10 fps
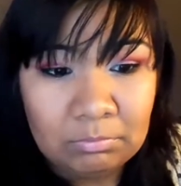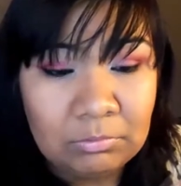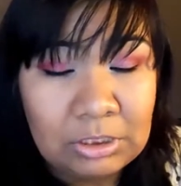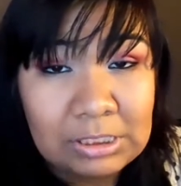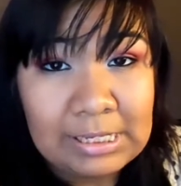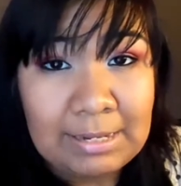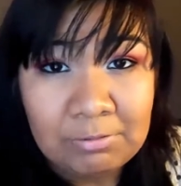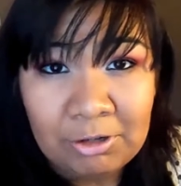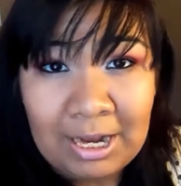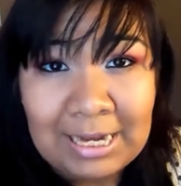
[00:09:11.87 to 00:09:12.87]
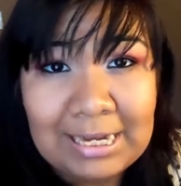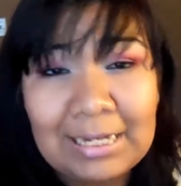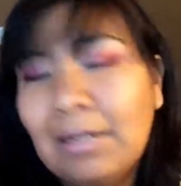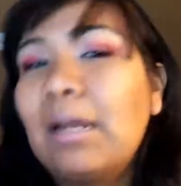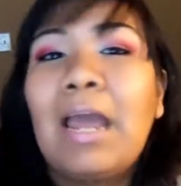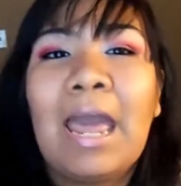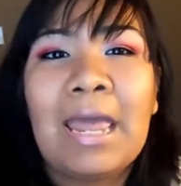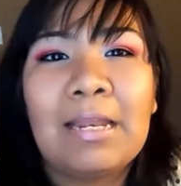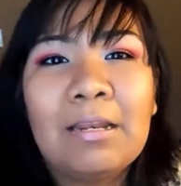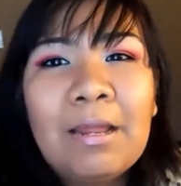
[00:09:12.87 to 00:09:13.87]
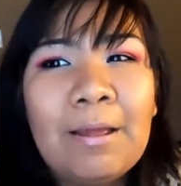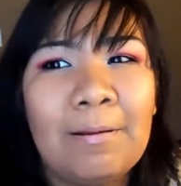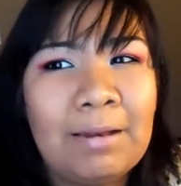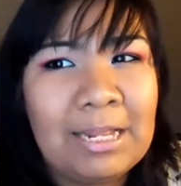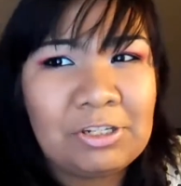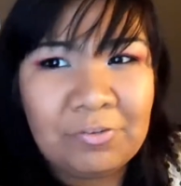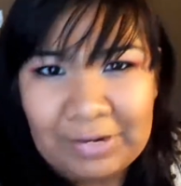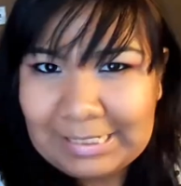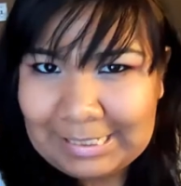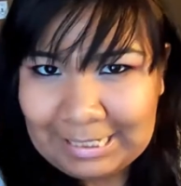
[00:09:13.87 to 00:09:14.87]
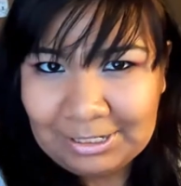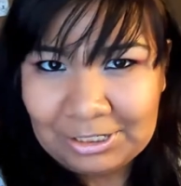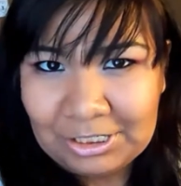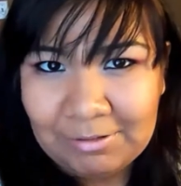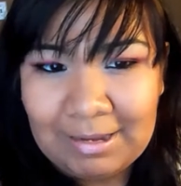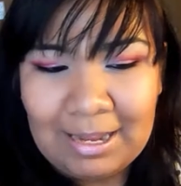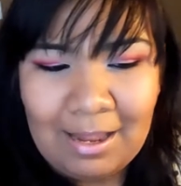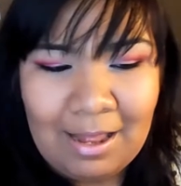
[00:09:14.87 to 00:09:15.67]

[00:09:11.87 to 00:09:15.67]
just keep trying and let your face get used to it.